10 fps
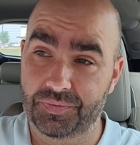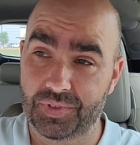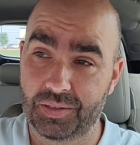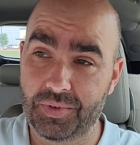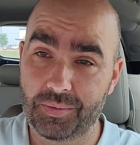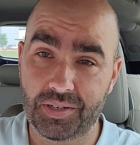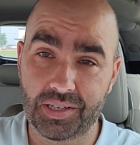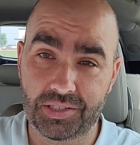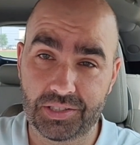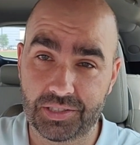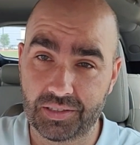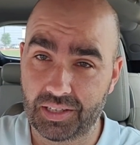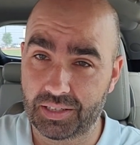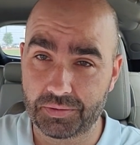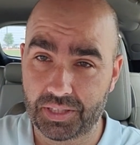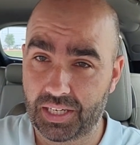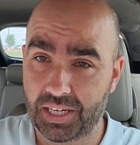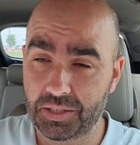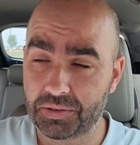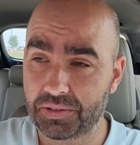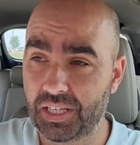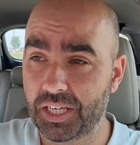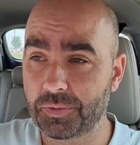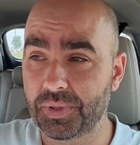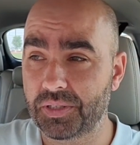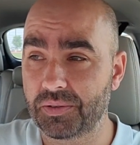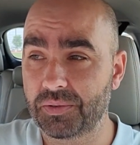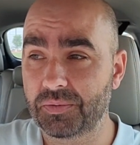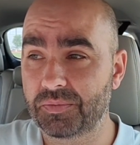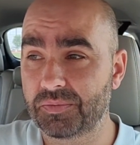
maybe aren't necessarily like really high or low class, but who